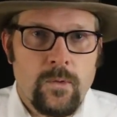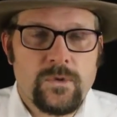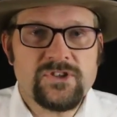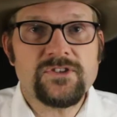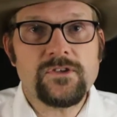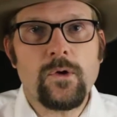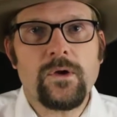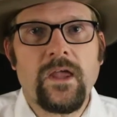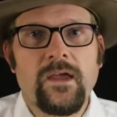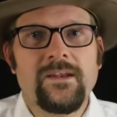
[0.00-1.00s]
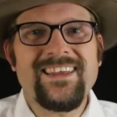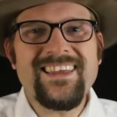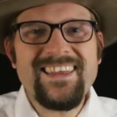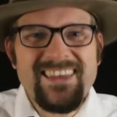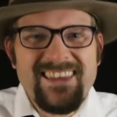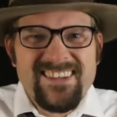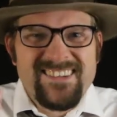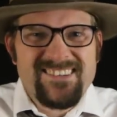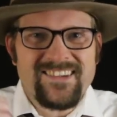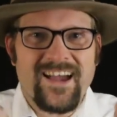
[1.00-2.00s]
which is located
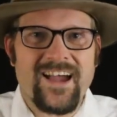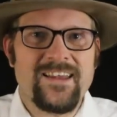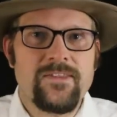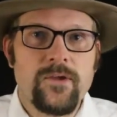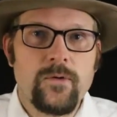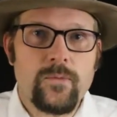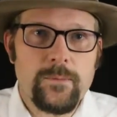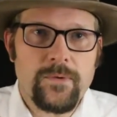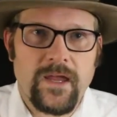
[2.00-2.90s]
inside the rib